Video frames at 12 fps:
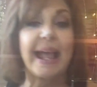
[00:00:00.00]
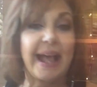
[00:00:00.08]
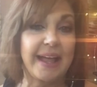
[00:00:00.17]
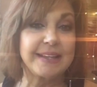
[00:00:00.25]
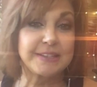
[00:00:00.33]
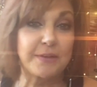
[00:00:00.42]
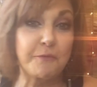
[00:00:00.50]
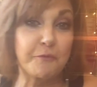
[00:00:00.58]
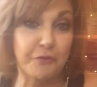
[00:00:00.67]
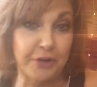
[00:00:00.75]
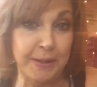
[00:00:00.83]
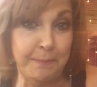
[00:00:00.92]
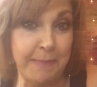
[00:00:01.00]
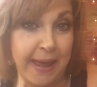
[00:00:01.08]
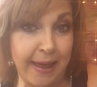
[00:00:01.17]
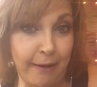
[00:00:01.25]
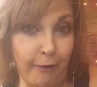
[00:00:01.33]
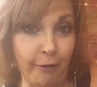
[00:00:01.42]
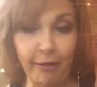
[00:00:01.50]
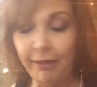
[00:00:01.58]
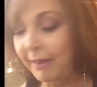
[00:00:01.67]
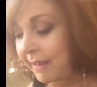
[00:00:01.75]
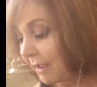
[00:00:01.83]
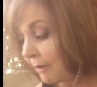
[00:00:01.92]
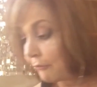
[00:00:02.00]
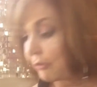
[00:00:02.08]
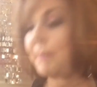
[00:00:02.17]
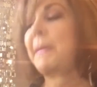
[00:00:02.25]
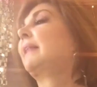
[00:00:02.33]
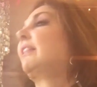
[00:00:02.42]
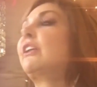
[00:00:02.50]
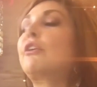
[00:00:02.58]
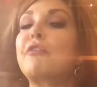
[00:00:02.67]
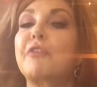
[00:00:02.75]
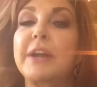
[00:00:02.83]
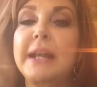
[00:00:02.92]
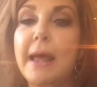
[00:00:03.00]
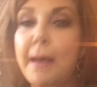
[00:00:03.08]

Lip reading: got some friend mail from my little friend